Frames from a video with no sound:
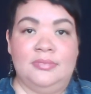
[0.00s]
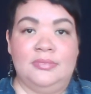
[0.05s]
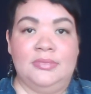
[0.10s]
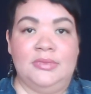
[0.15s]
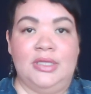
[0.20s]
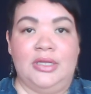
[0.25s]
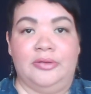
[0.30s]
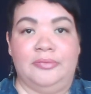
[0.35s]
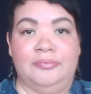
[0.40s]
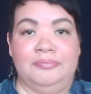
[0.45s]

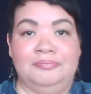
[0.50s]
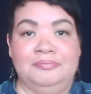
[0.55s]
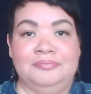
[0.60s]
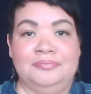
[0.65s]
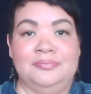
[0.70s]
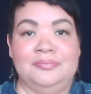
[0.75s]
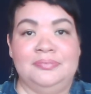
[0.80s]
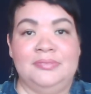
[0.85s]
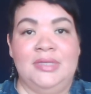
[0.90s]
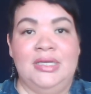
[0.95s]
you know,
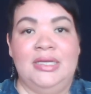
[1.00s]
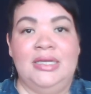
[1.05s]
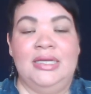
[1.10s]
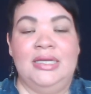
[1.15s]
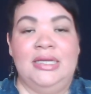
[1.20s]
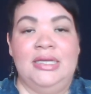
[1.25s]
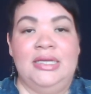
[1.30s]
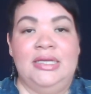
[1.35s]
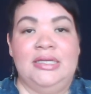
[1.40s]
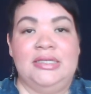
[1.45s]

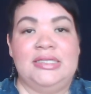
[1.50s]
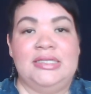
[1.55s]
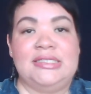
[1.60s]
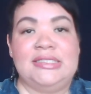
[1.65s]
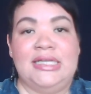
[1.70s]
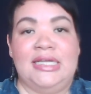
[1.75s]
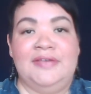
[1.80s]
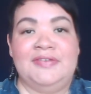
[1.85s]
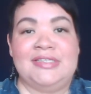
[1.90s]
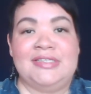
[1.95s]
your
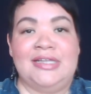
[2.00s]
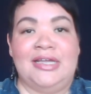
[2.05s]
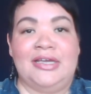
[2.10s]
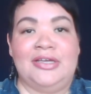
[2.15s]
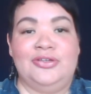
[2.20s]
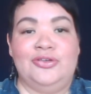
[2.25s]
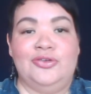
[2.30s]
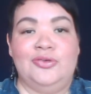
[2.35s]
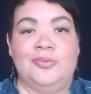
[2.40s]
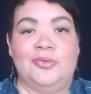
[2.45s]
sleeve is like
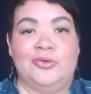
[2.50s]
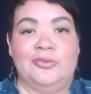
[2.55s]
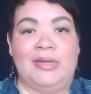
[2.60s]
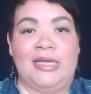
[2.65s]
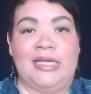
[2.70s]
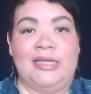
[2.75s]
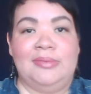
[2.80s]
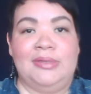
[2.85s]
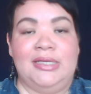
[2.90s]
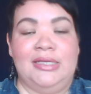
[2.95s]
a newborn
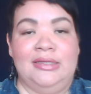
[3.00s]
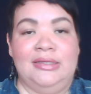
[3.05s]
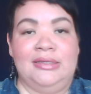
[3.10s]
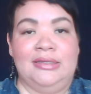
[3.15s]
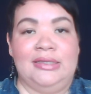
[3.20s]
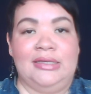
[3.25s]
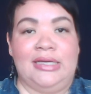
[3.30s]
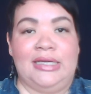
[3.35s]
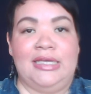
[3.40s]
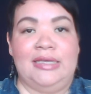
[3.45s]
baby,
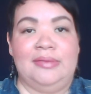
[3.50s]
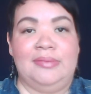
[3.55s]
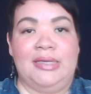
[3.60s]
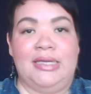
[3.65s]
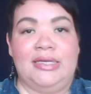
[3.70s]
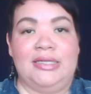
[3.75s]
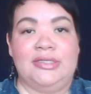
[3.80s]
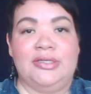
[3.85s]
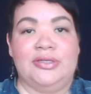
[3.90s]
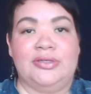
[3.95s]
I keep
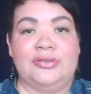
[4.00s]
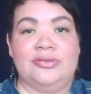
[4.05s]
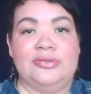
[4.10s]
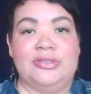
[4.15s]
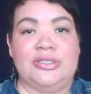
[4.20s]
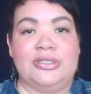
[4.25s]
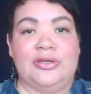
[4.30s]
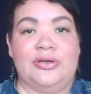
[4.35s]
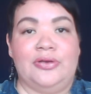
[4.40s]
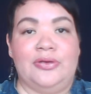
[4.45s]
getting told,
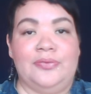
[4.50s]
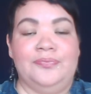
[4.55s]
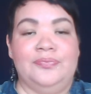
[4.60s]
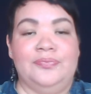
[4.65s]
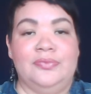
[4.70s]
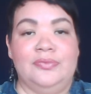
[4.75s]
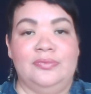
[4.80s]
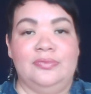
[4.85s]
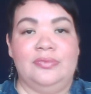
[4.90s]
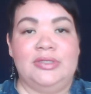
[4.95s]
so
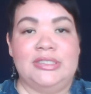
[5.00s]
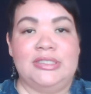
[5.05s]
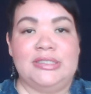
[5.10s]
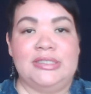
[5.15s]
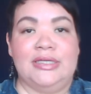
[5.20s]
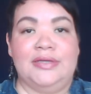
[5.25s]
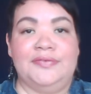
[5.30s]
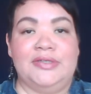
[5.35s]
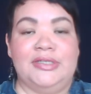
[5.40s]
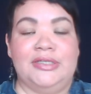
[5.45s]
we just
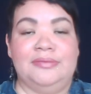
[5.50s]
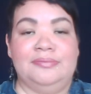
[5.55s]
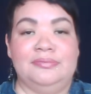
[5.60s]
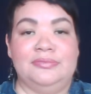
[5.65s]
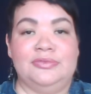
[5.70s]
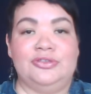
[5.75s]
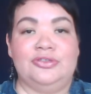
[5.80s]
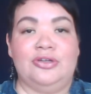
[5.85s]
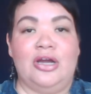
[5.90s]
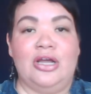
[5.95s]
have to
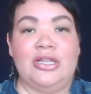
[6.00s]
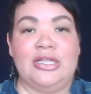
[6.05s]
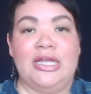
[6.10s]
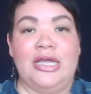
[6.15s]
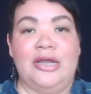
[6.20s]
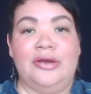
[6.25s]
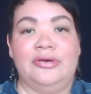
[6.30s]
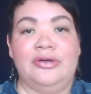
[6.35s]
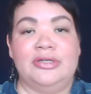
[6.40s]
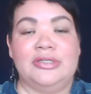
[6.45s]
trial and
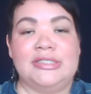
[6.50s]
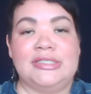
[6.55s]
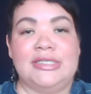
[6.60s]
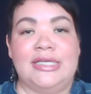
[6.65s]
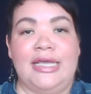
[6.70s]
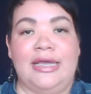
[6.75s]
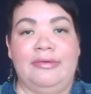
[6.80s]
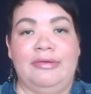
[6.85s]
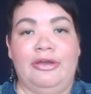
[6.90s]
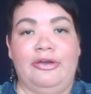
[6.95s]
error and
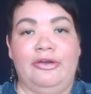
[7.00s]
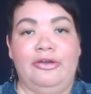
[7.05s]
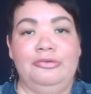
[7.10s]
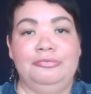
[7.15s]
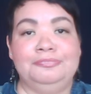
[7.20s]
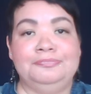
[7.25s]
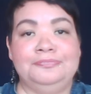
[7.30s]
see how we go.